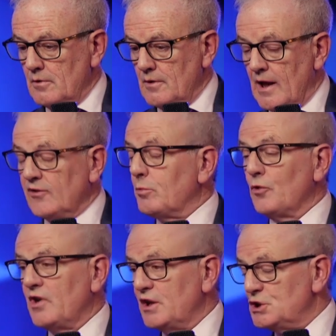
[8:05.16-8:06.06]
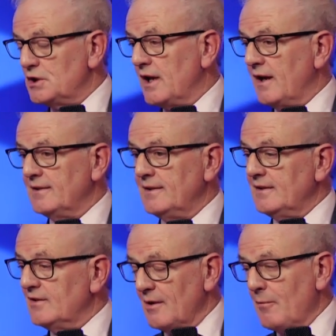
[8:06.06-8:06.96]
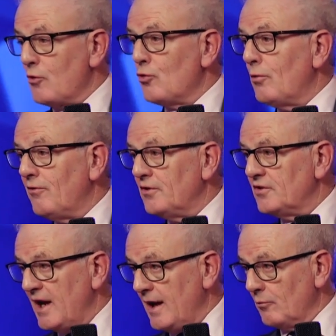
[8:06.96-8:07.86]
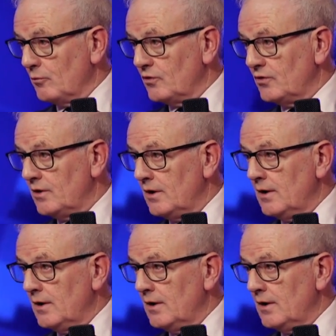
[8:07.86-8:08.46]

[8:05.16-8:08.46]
exploitation cases in some of the northern towns. Yeah.